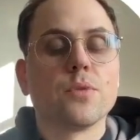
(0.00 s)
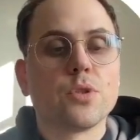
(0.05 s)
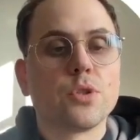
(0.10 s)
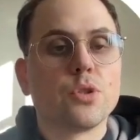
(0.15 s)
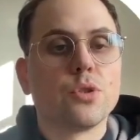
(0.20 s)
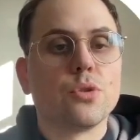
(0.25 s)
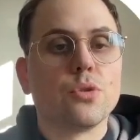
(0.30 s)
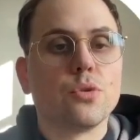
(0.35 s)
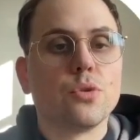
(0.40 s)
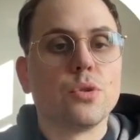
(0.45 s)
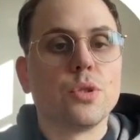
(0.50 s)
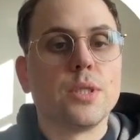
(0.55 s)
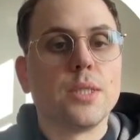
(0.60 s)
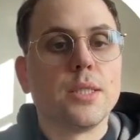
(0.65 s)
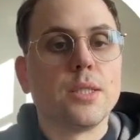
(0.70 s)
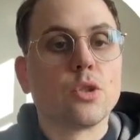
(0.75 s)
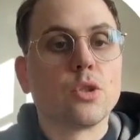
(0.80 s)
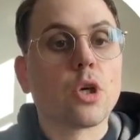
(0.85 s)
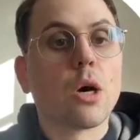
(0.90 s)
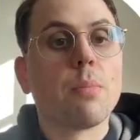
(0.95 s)
to
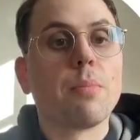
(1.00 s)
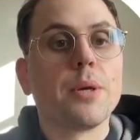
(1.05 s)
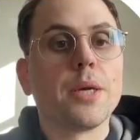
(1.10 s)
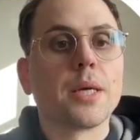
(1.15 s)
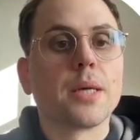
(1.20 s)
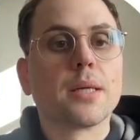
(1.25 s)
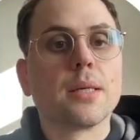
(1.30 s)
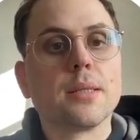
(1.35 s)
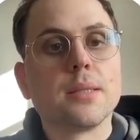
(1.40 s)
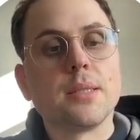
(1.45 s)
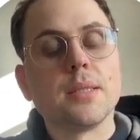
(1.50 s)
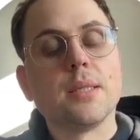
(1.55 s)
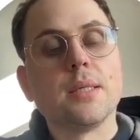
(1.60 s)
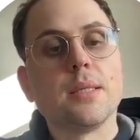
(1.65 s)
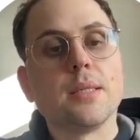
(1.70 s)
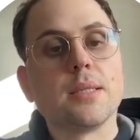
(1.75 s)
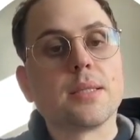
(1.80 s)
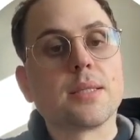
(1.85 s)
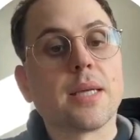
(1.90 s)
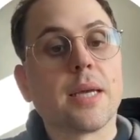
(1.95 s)
the topic
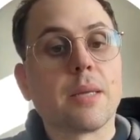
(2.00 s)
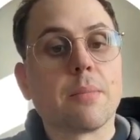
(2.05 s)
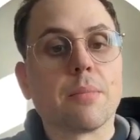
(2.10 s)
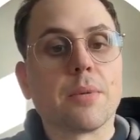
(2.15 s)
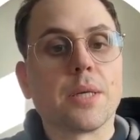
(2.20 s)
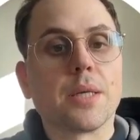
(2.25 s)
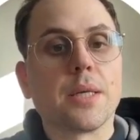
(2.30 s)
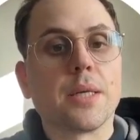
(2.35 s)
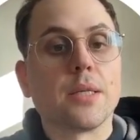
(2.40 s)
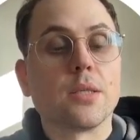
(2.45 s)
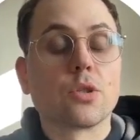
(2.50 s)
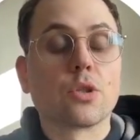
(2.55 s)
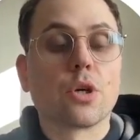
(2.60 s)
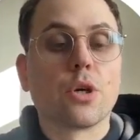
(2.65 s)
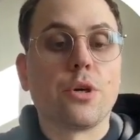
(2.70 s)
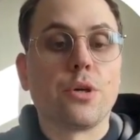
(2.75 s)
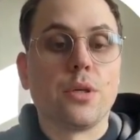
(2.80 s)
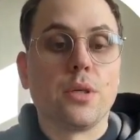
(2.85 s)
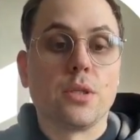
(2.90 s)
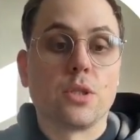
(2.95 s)
the statement is
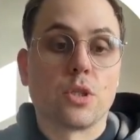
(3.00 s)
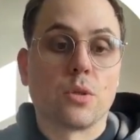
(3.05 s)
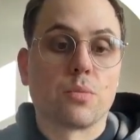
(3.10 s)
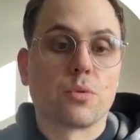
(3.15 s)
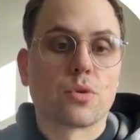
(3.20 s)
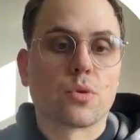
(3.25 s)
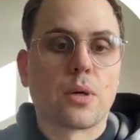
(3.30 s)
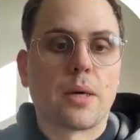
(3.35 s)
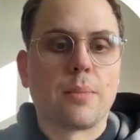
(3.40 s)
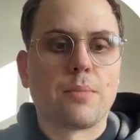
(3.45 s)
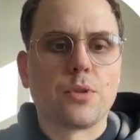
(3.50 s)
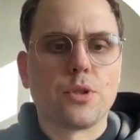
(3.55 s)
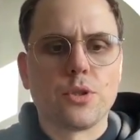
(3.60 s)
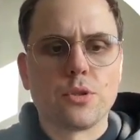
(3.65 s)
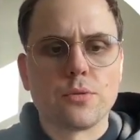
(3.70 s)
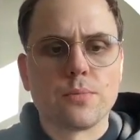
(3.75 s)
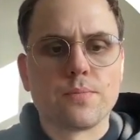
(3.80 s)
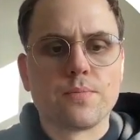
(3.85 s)
currently subscribed to.